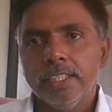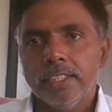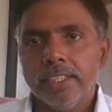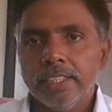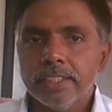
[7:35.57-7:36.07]

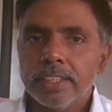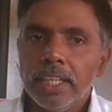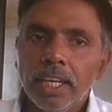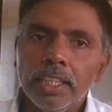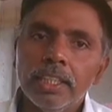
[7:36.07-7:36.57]
that is
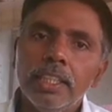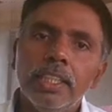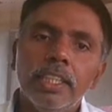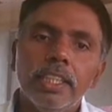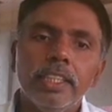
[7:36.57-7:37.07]
called
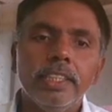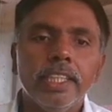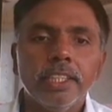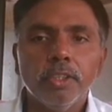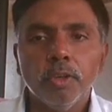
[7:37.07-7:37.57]

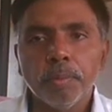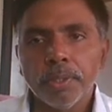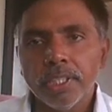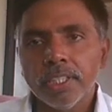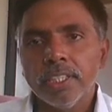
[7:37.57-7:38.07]

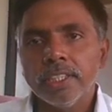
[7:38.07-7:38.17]
entropy.